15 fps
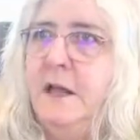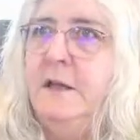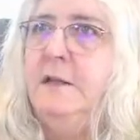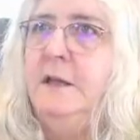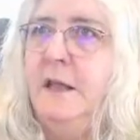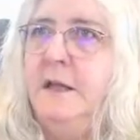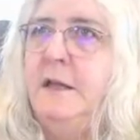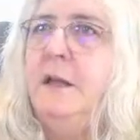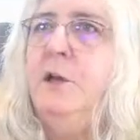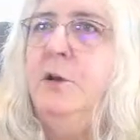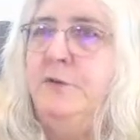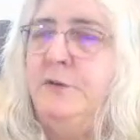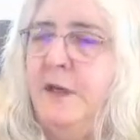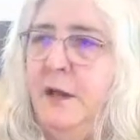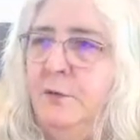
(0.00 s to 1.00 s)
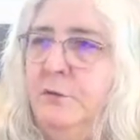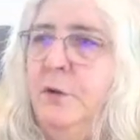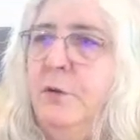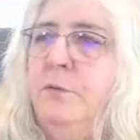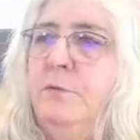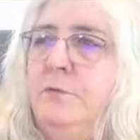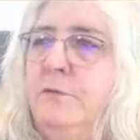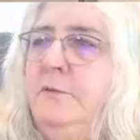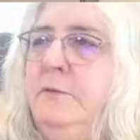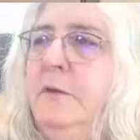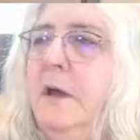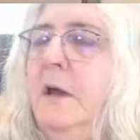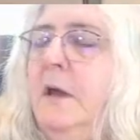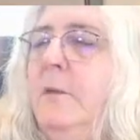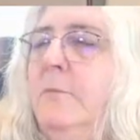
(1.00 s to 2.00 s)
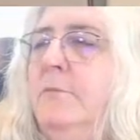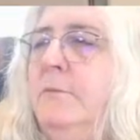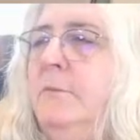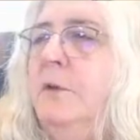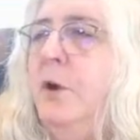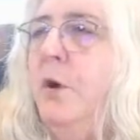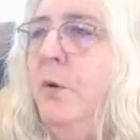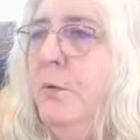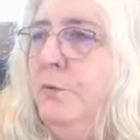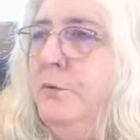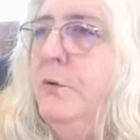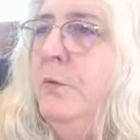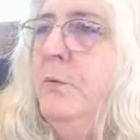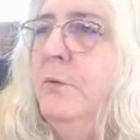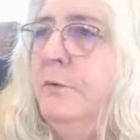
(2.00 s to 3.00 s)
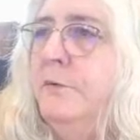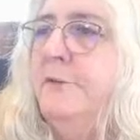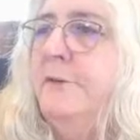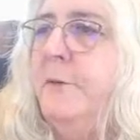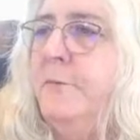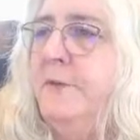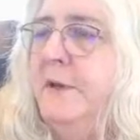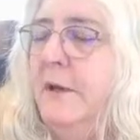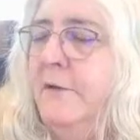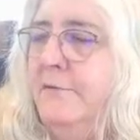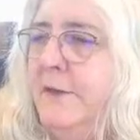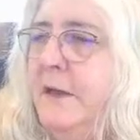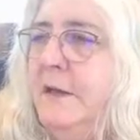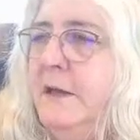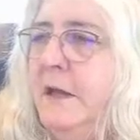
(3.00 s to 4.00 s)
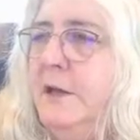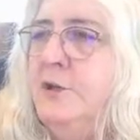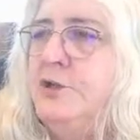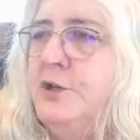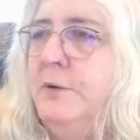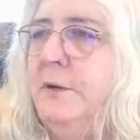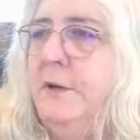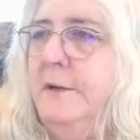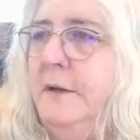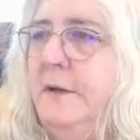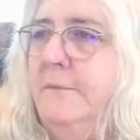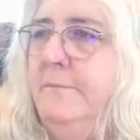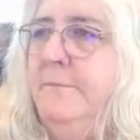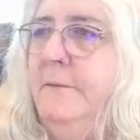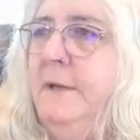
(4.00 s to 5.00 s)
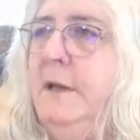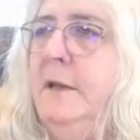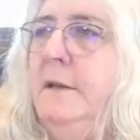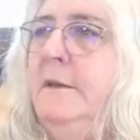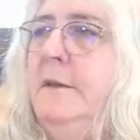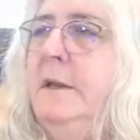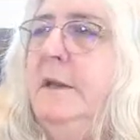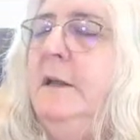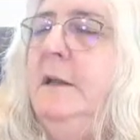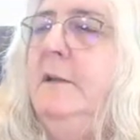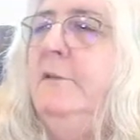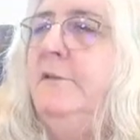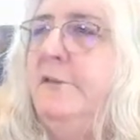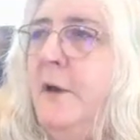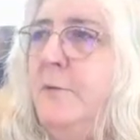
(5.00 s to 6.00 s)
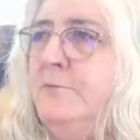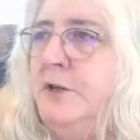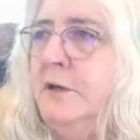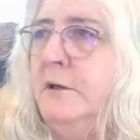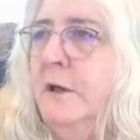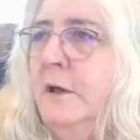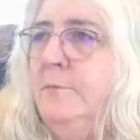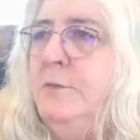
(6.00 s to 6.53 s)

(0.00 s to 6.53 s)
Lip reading: like your download code or something of that nature in the subject line.